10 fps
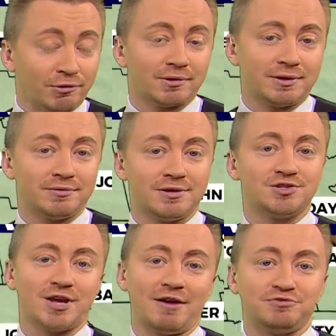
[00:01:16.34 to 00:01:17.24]
earlier
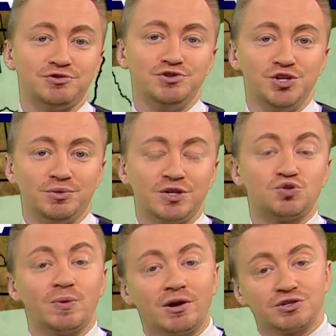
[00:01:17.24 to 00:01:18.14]
this afternoon,
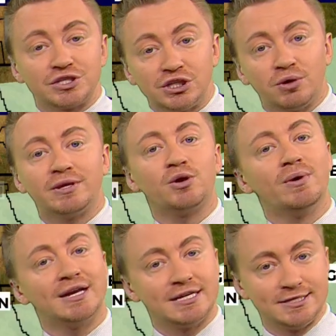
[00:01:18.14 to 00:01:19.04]
as we are slowly
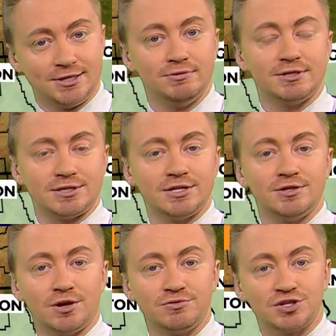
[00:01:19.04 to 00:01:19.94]
going to continue to see
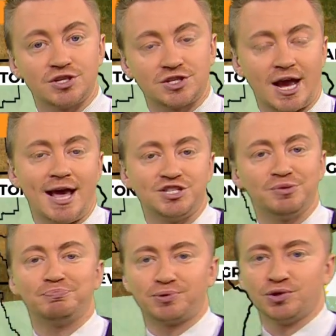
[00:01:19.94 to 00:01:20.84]
those skies
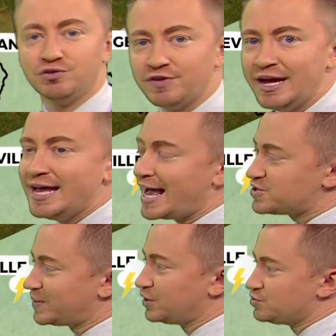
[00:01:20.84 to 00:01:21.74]
improve
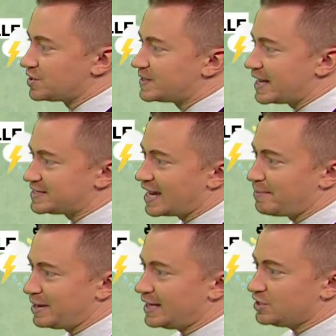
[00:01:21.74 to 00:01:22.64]
as we lose the
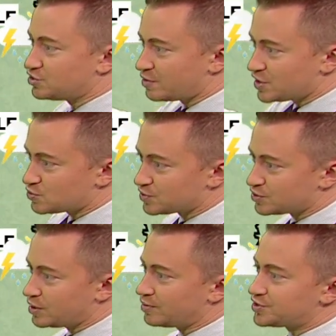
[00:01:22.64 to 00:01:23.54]
daytime heating. So this will
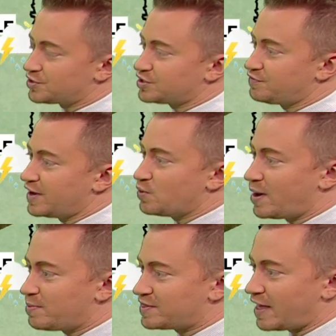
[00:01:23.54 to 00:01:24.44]
slowly start to fade
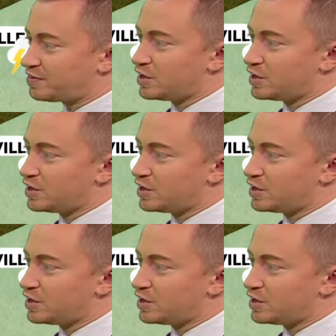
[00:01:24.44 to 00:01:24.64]
away with that